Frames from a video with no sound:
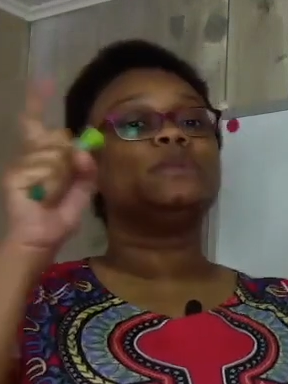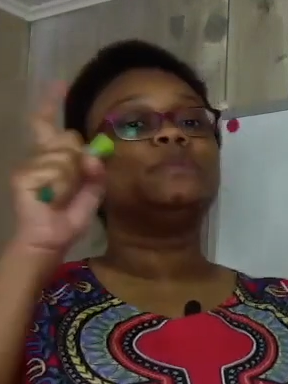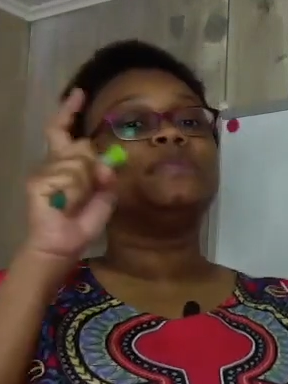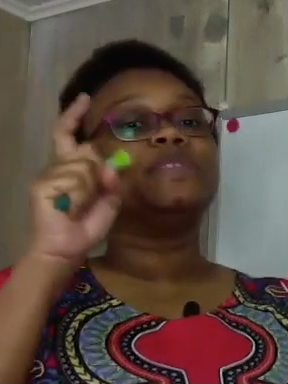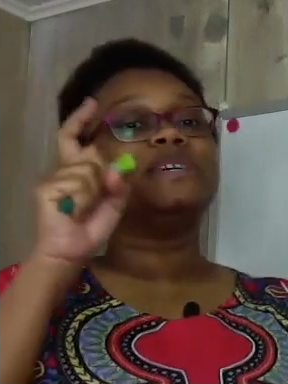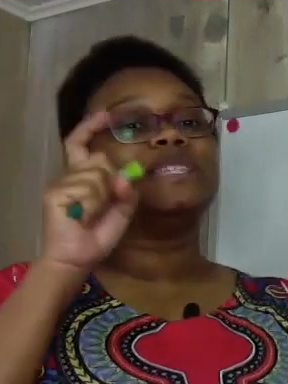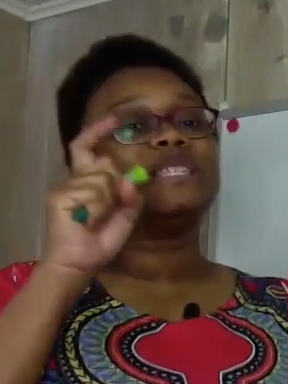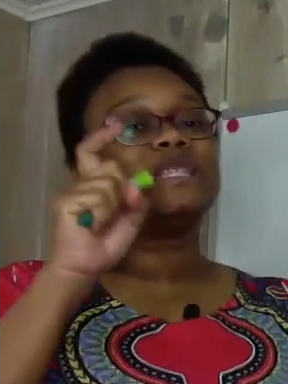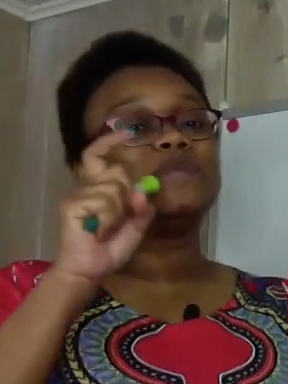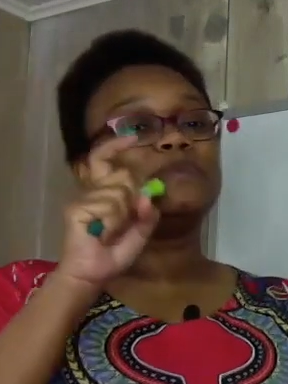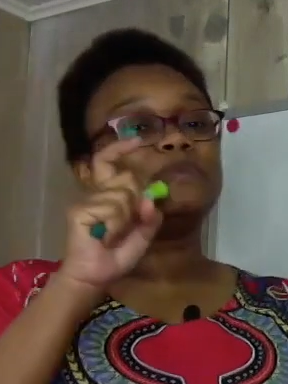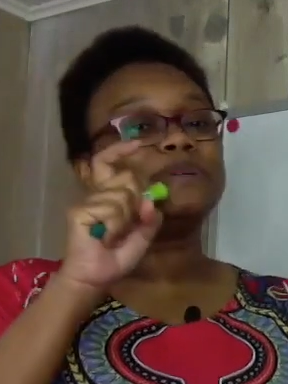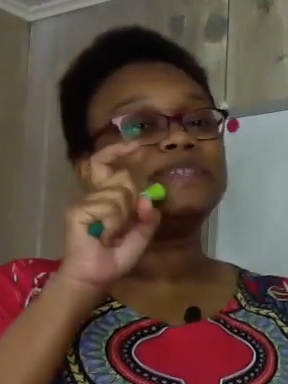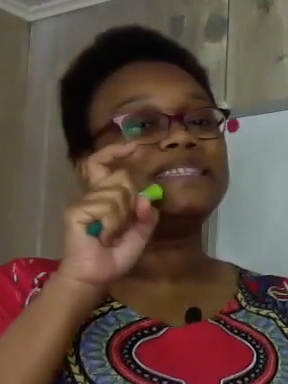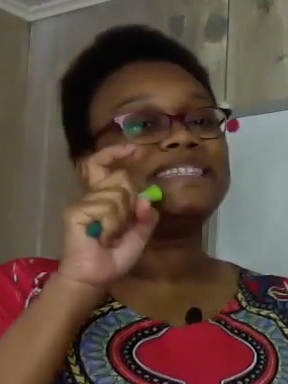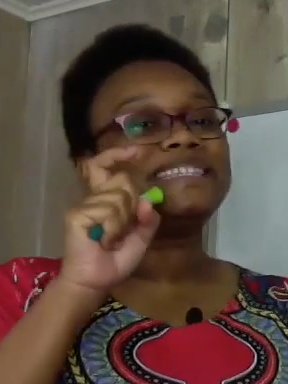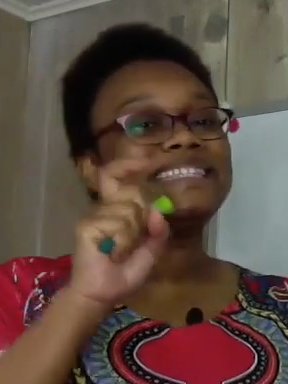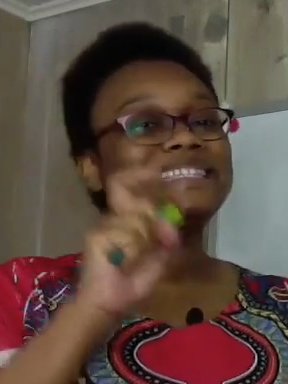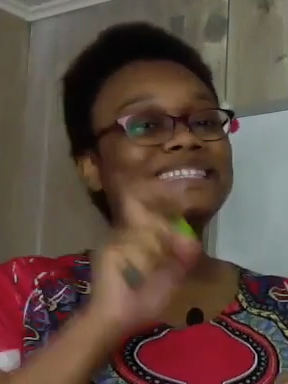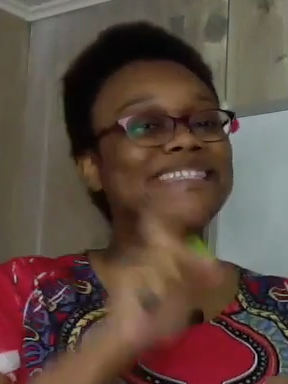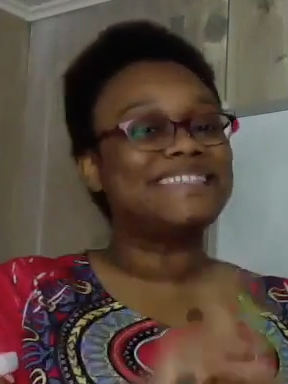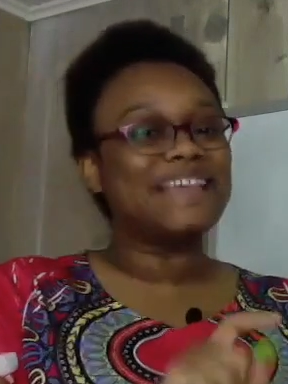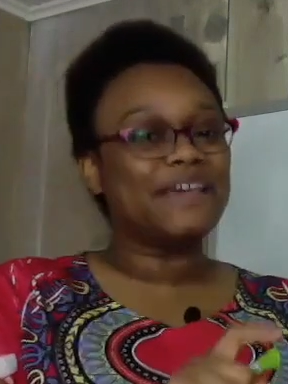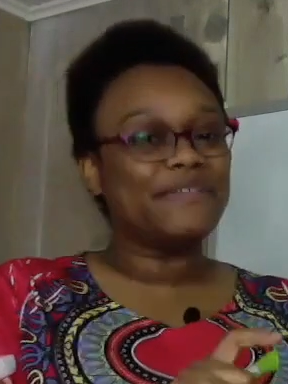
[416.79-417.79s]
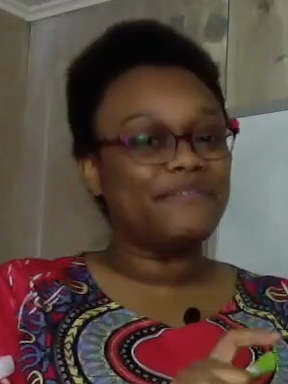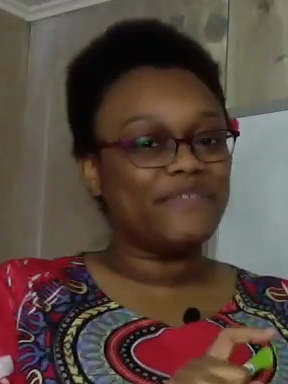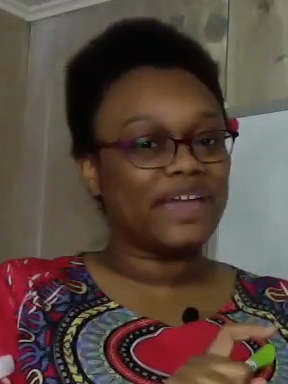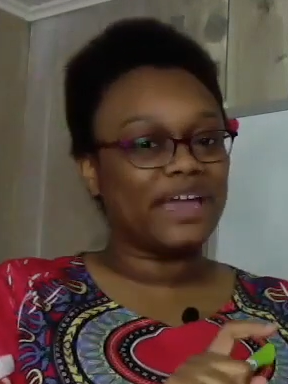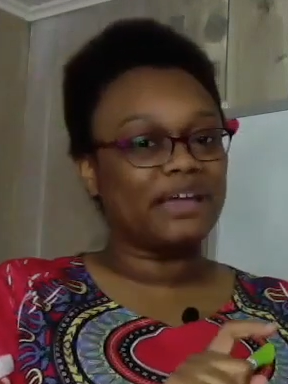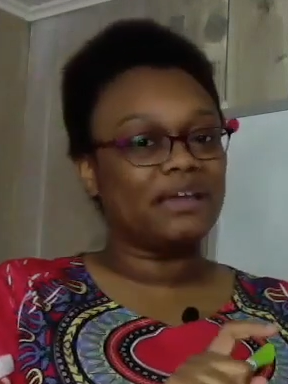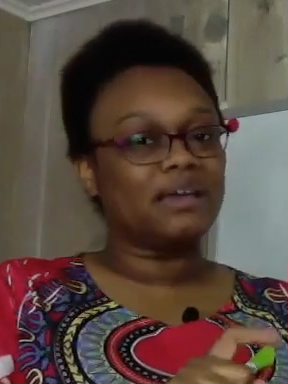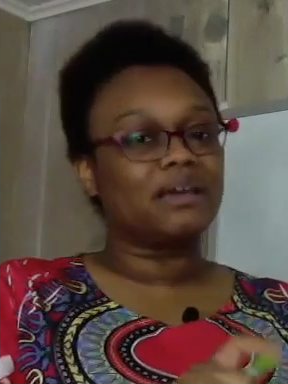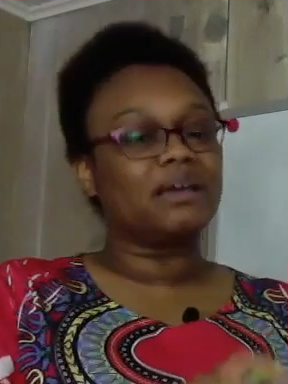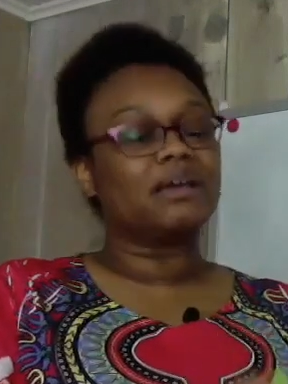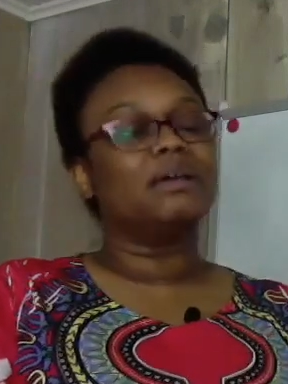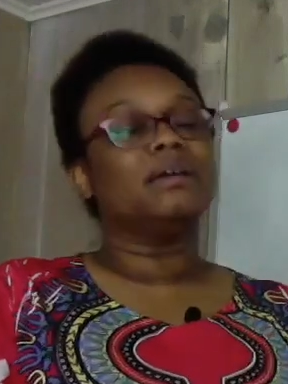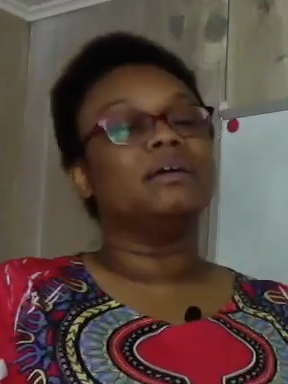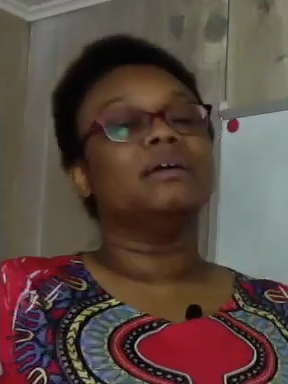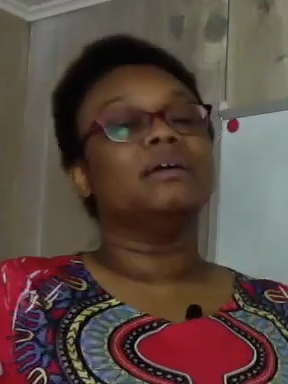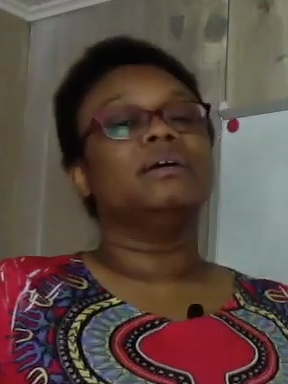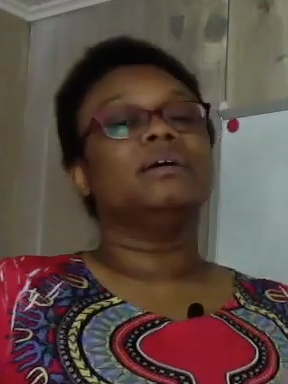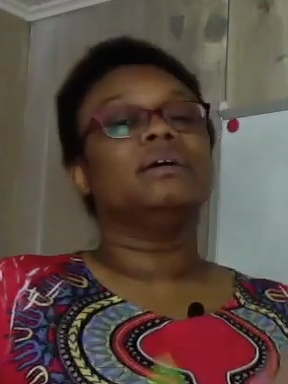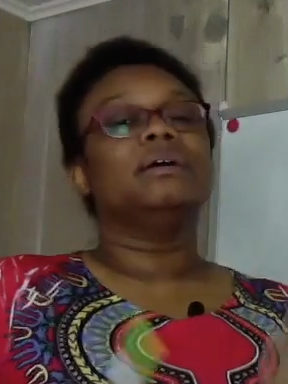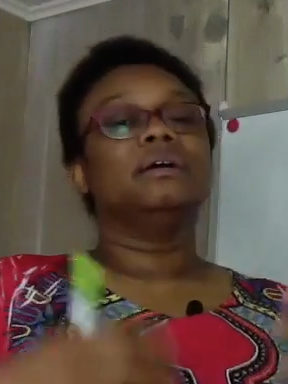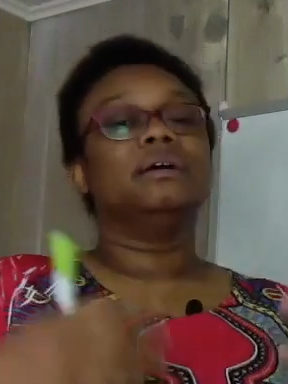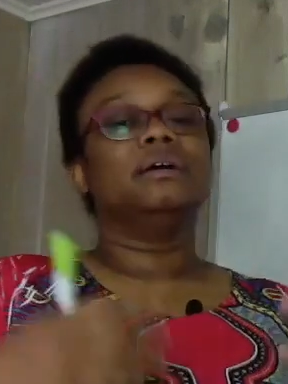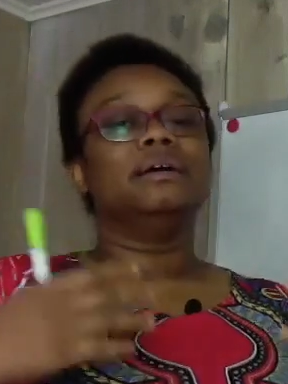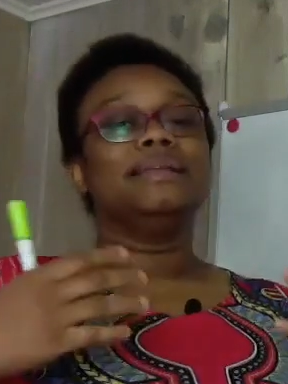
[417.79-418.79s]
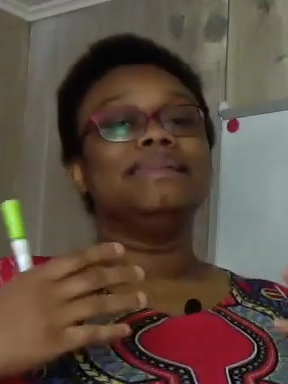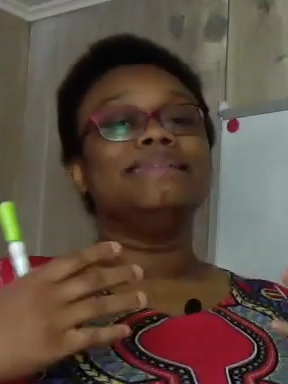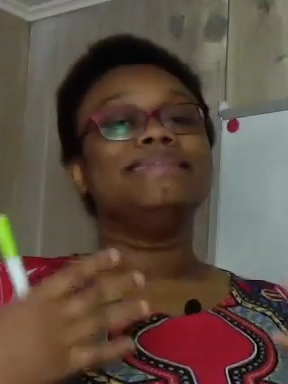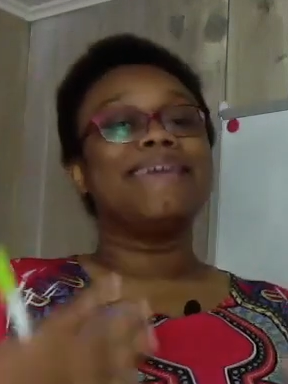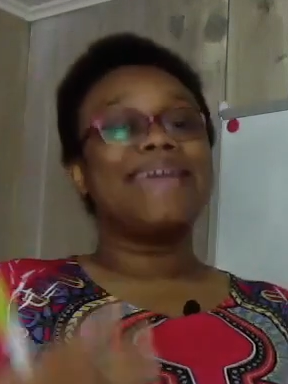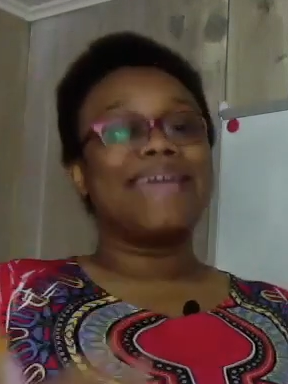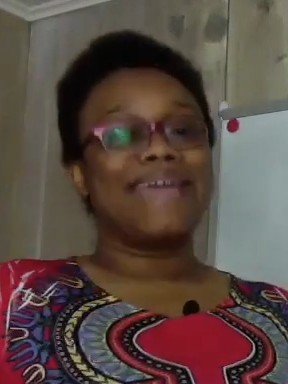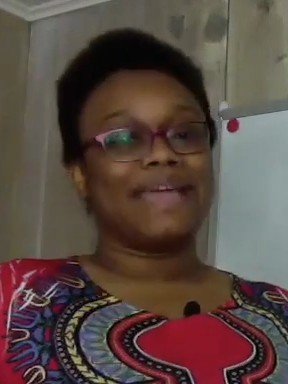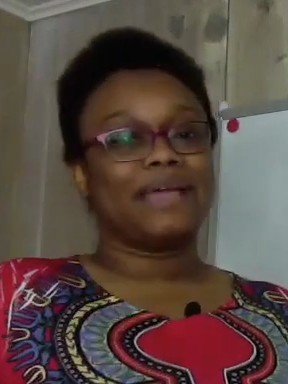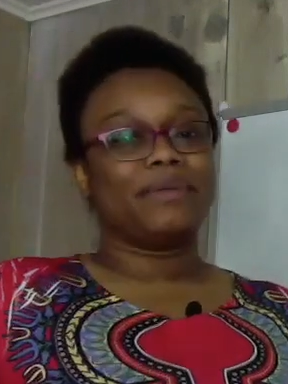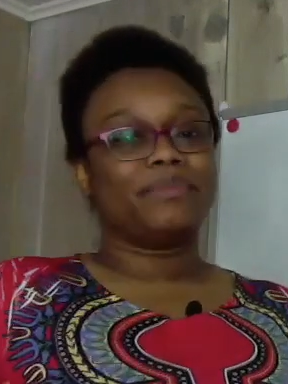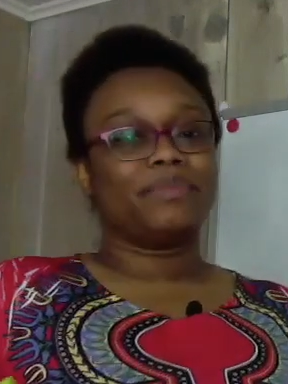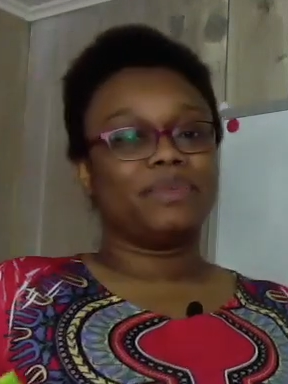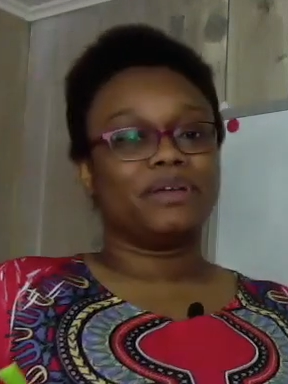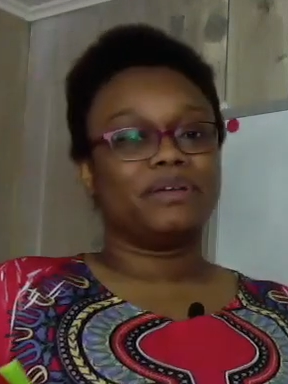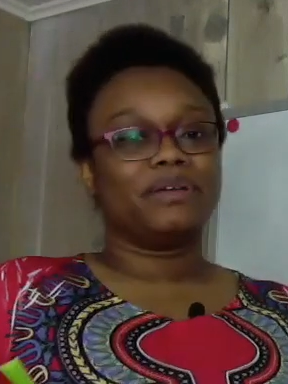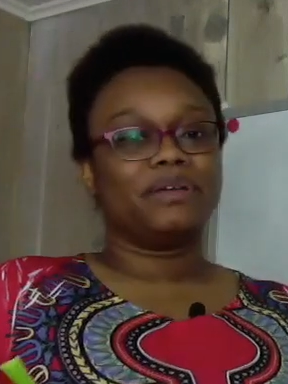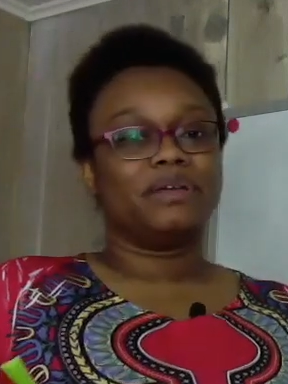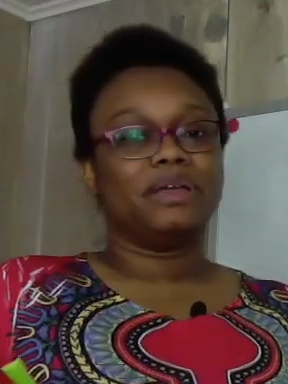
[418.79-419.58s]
the specific name.